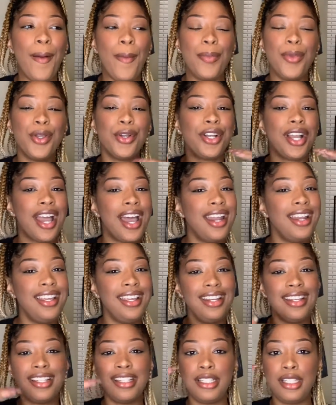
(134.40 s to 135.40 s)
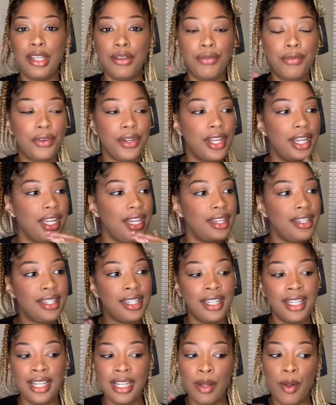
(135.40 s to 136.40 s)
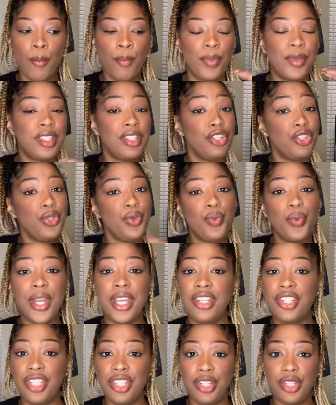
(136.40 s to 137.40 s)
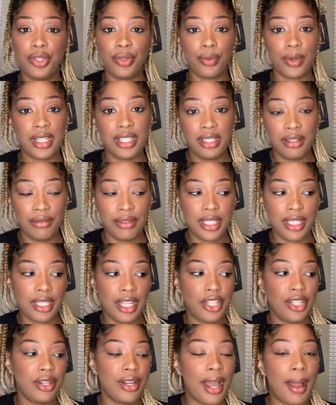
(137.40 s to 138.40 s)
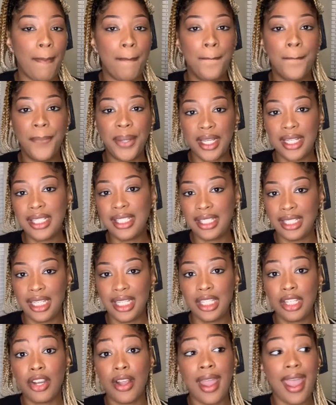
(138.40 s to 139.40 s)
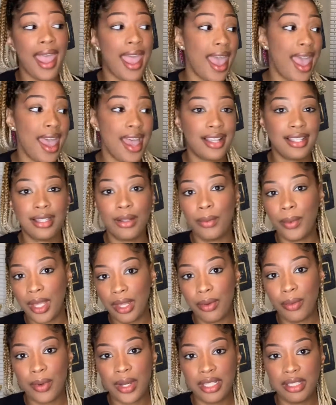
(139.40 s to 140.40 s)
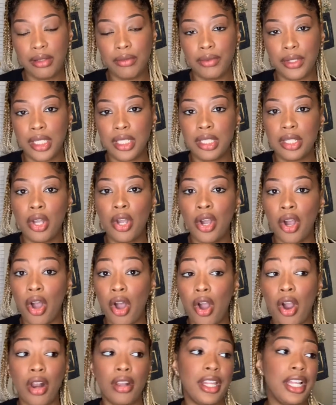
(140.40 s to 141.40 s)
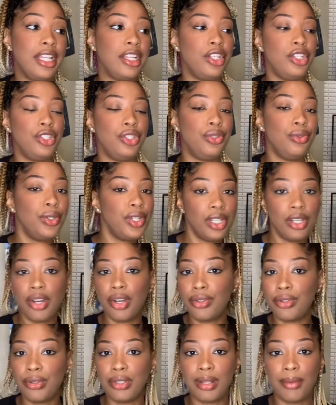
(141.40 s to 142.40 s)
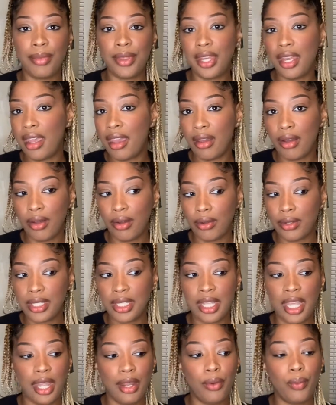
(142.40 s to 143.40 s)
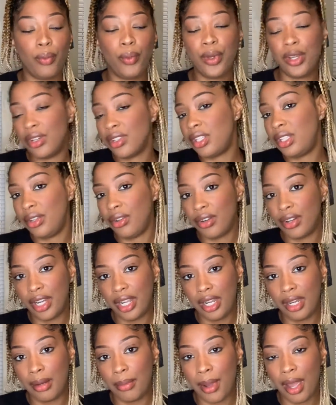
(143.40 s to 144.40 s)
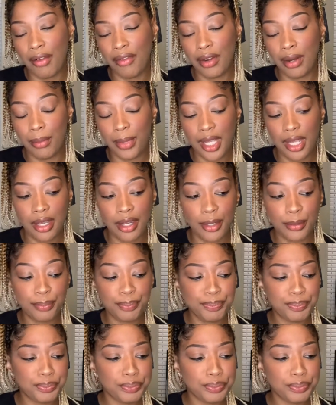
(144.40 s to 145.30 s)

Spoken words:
You're kind of in a different situation than the rest of us. Like, you're not busting your ass the way the rest of us are. Like, you can go do something else and we're still going to end up having to be here.